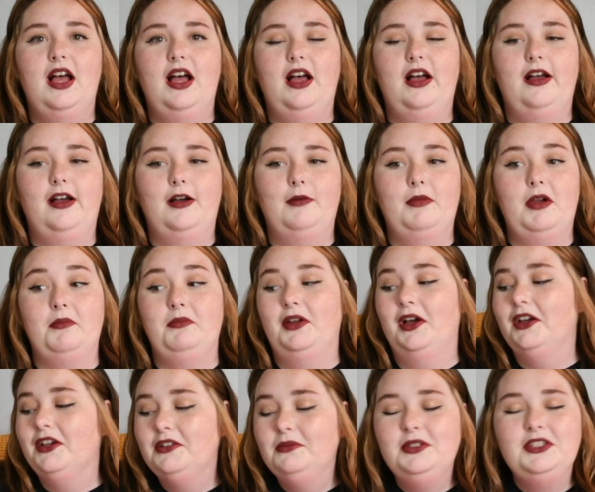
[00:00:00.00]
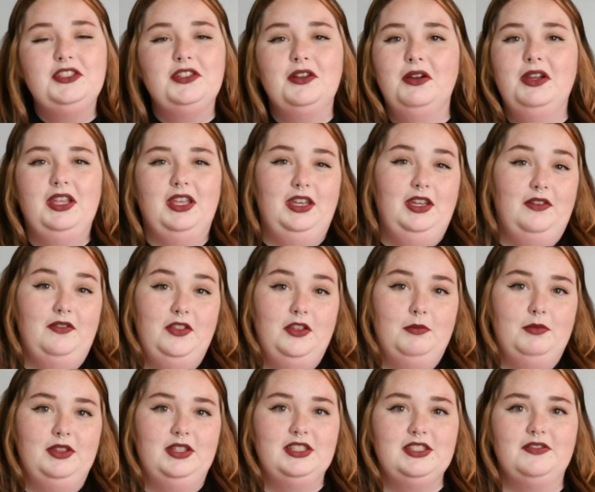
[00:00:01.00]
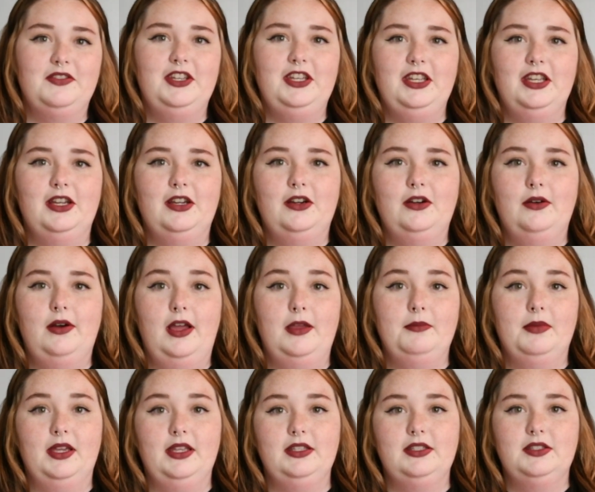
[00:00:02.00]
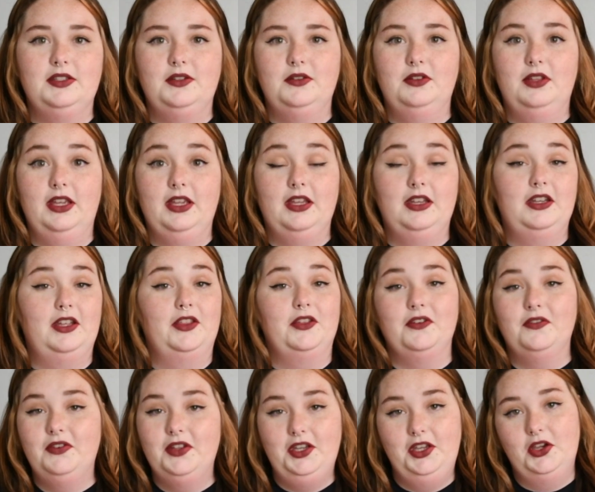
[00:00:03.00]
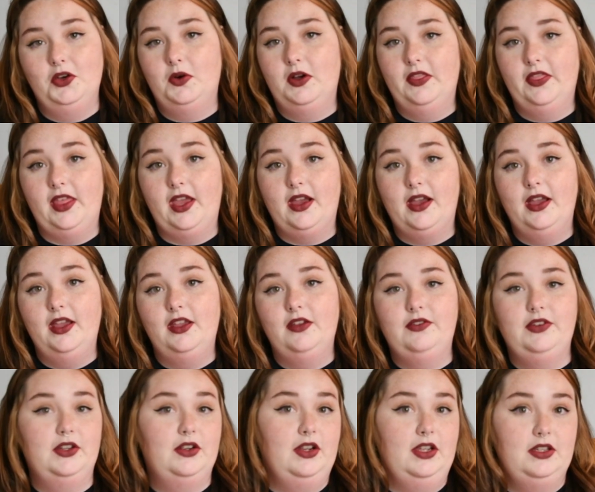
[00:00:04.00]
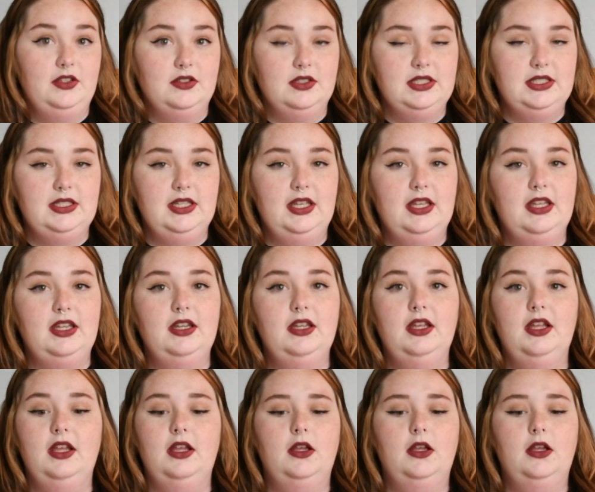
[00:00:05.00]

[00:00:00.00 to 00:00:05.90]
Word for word: Um, I'm not going to be showing any of them in this video. I might do like another video on that if you're interested.